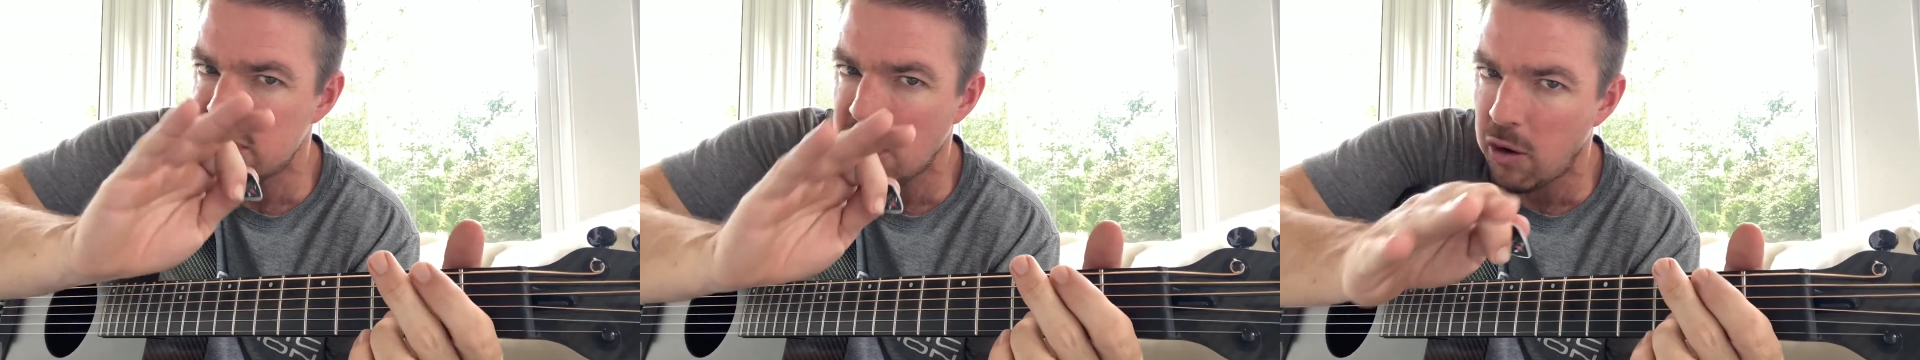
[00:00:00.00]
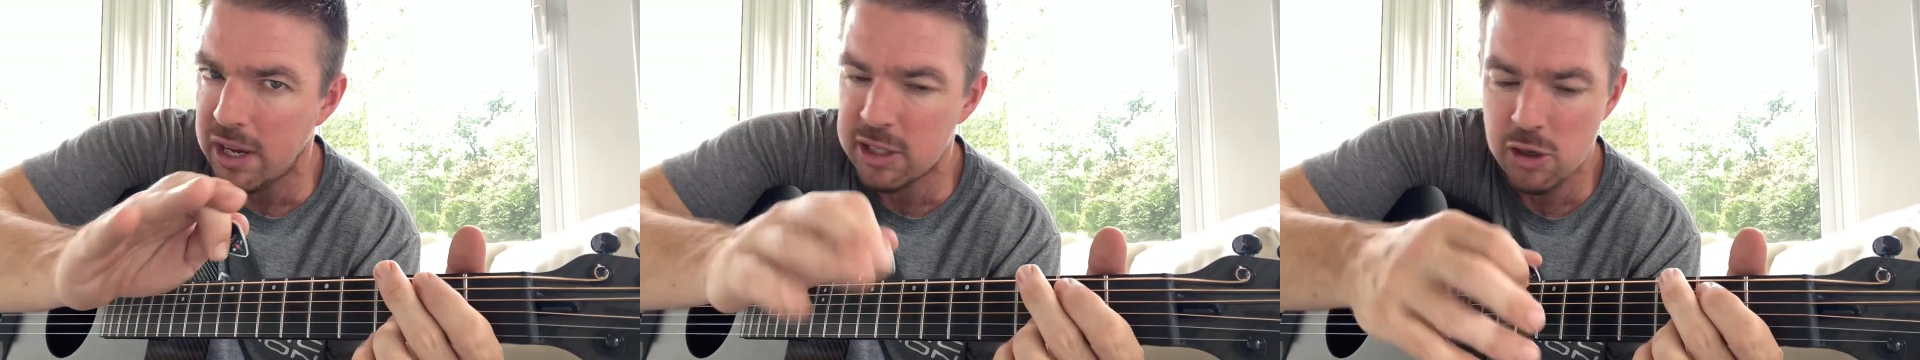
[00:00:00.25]

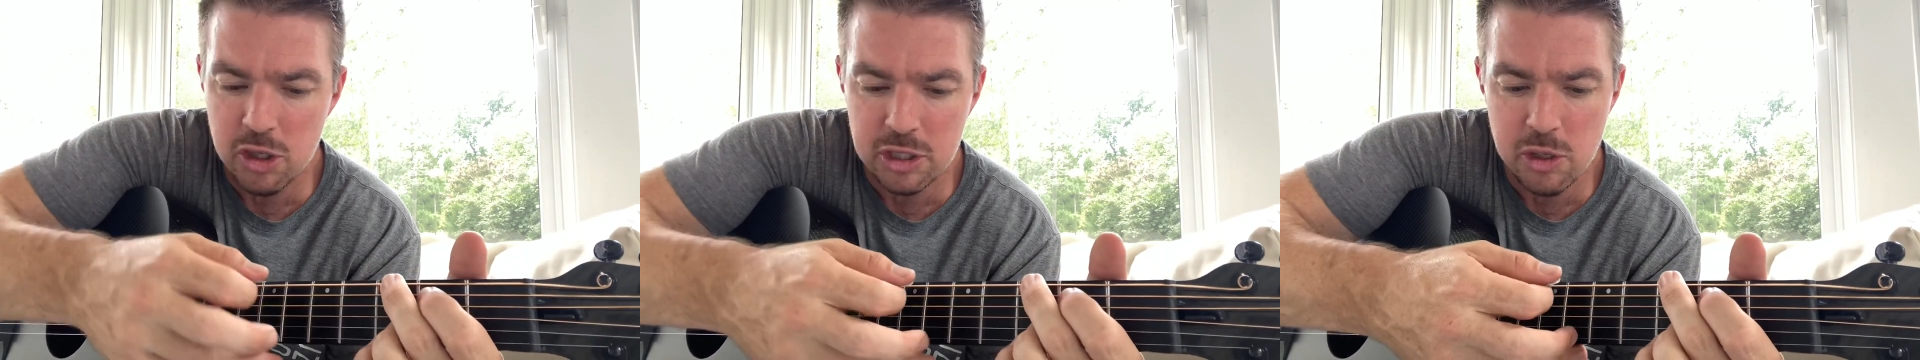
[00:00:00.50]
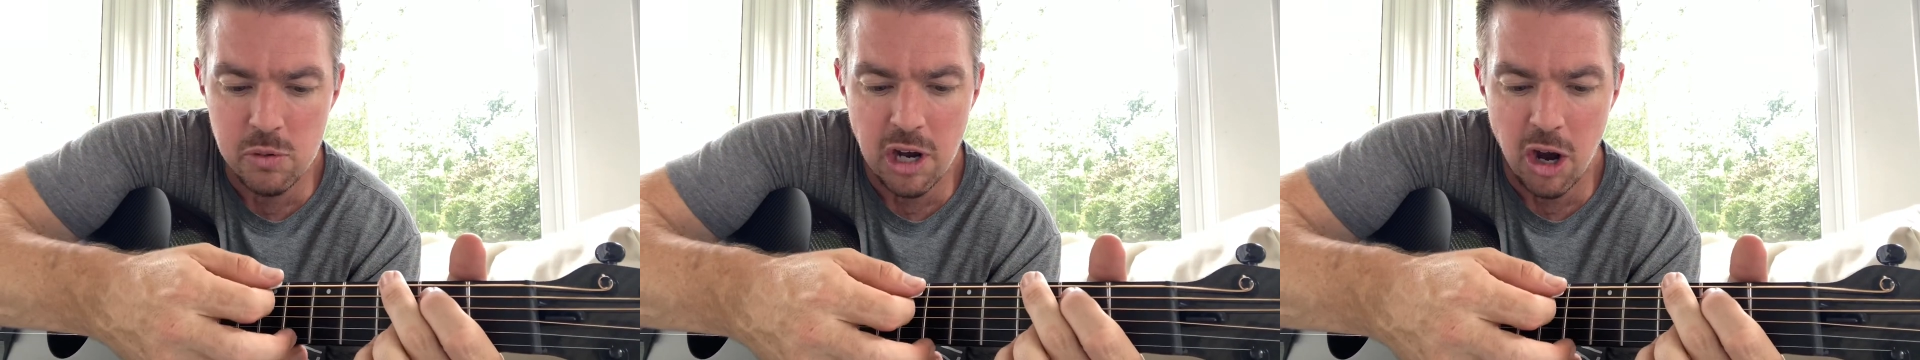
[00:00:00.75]
Don't get too
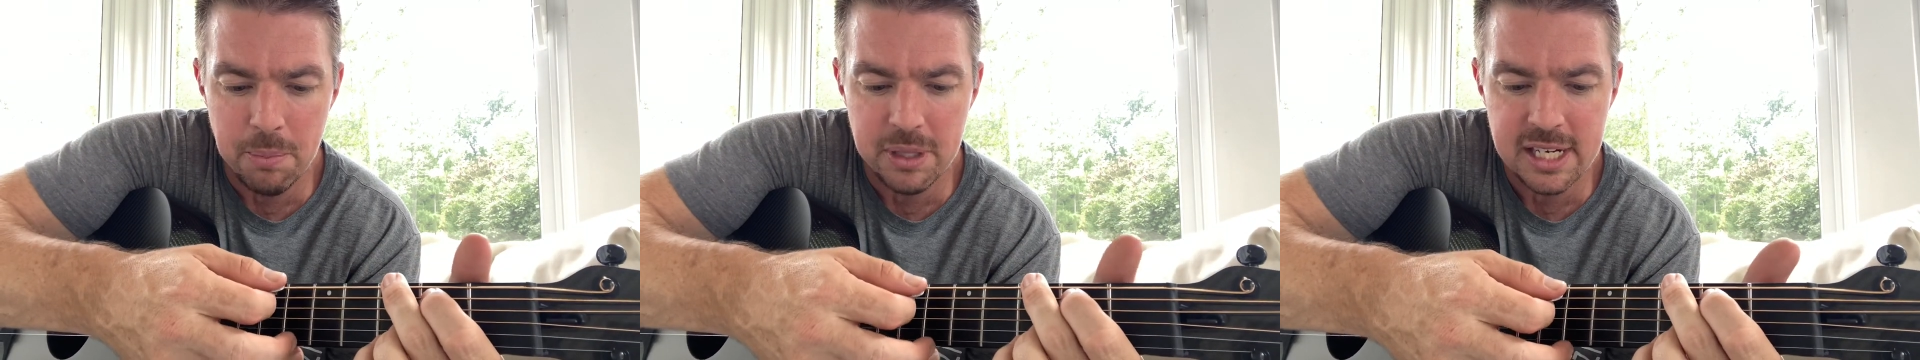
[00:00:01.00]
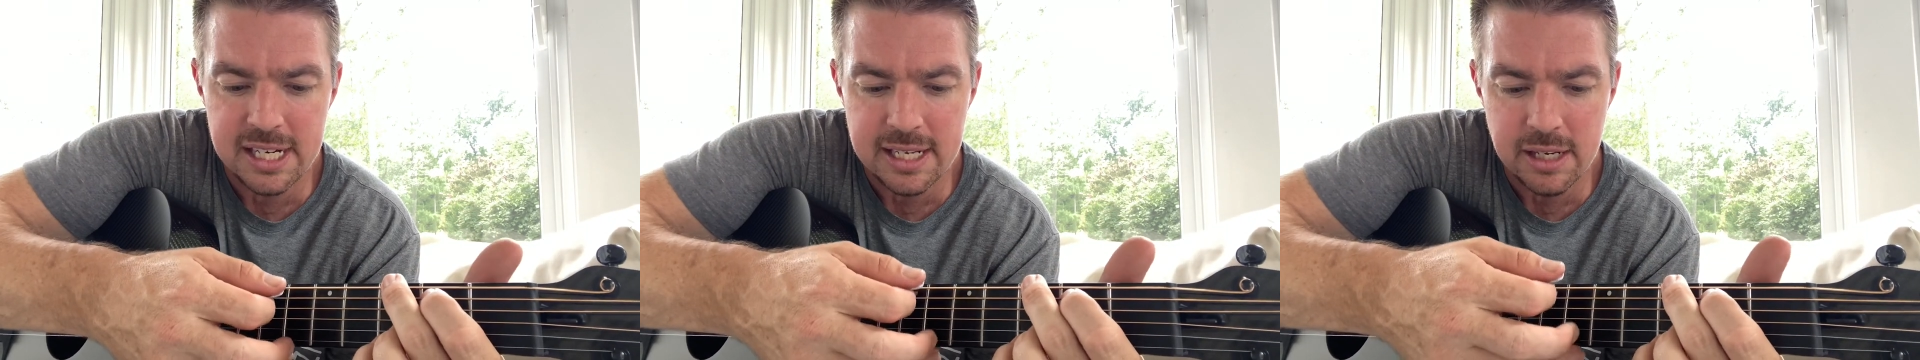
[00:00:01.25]
caught up in
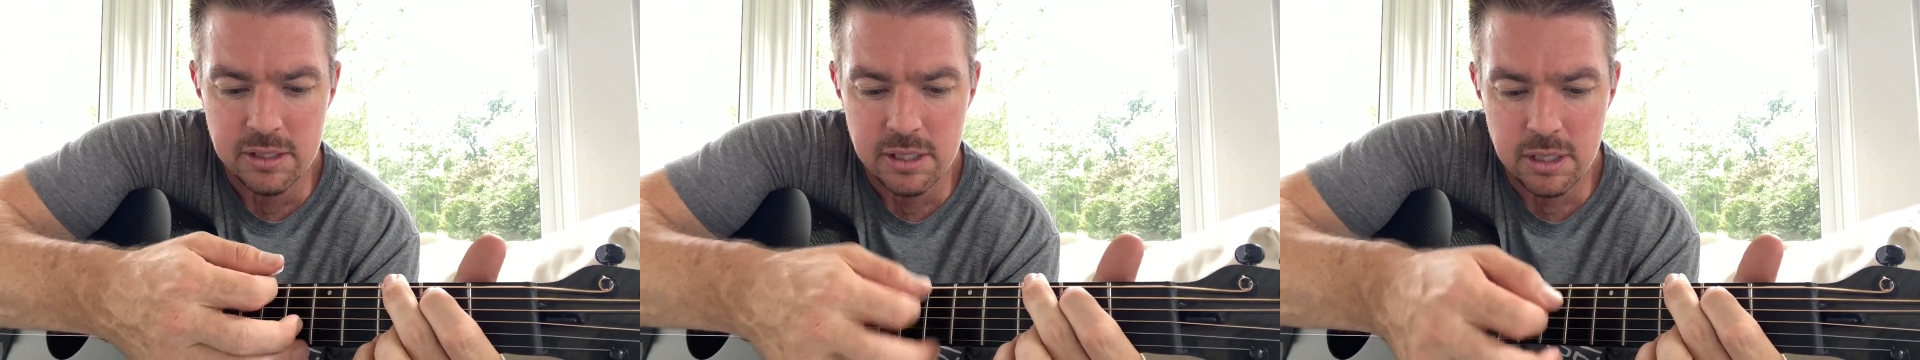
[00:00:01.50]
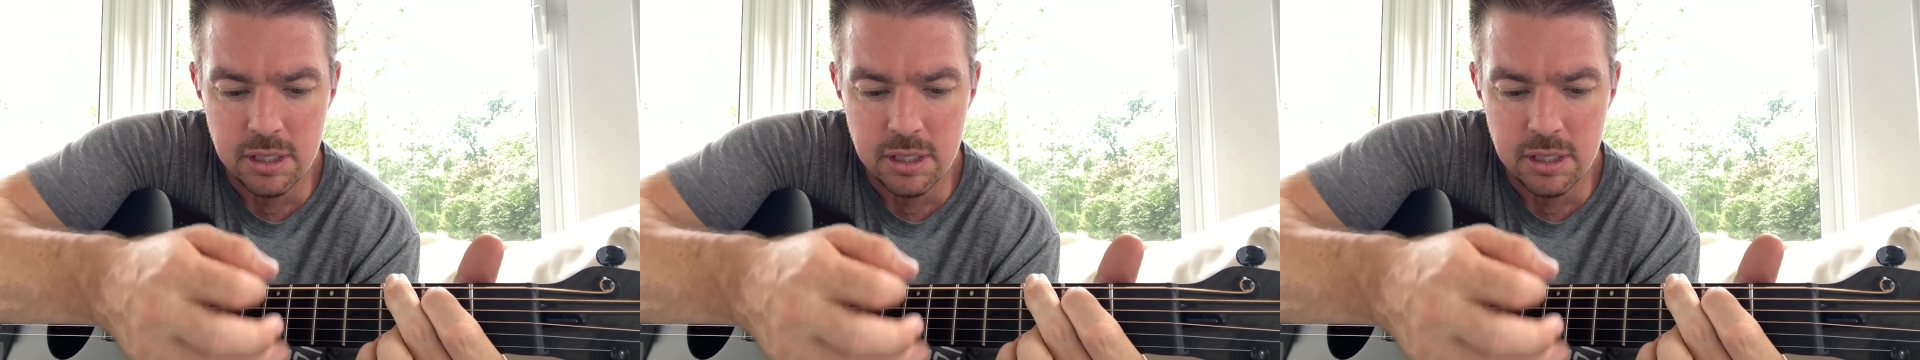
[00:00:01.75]
the details.